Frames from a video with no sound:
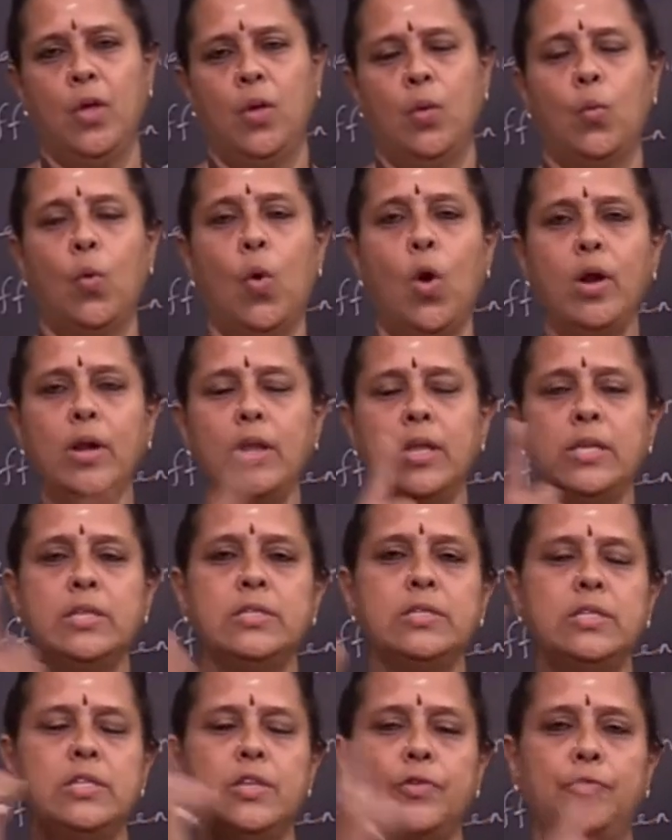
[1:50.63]
What is
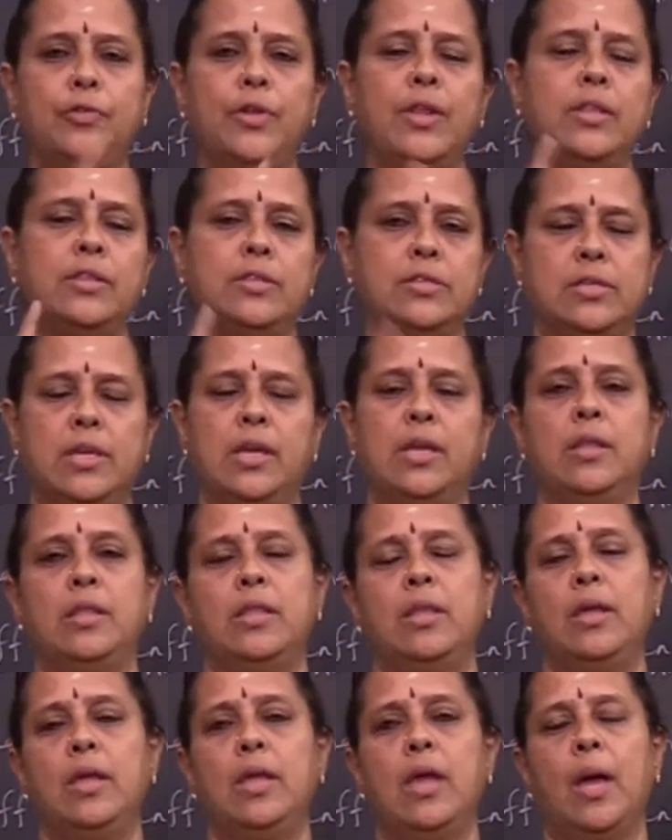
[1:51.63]
the difference in
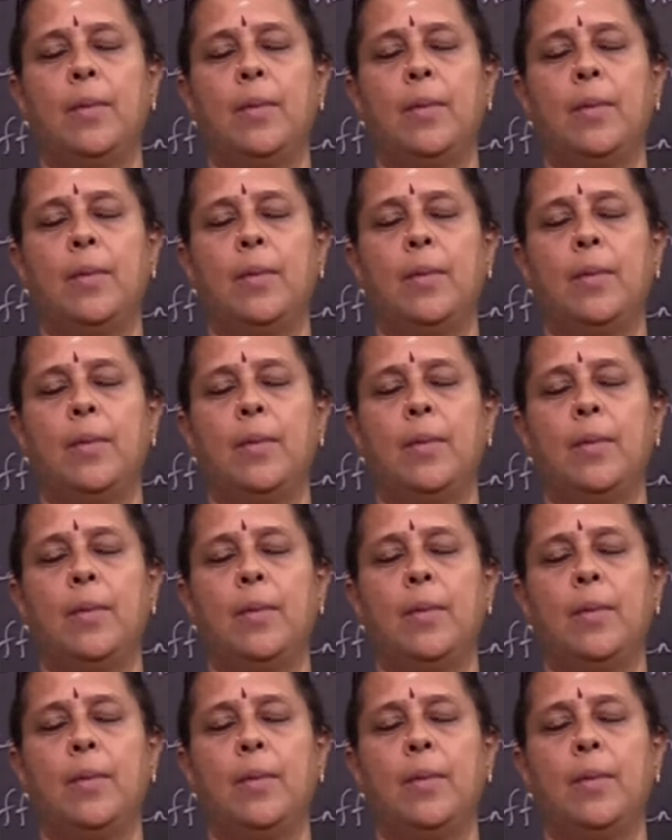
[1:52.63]
the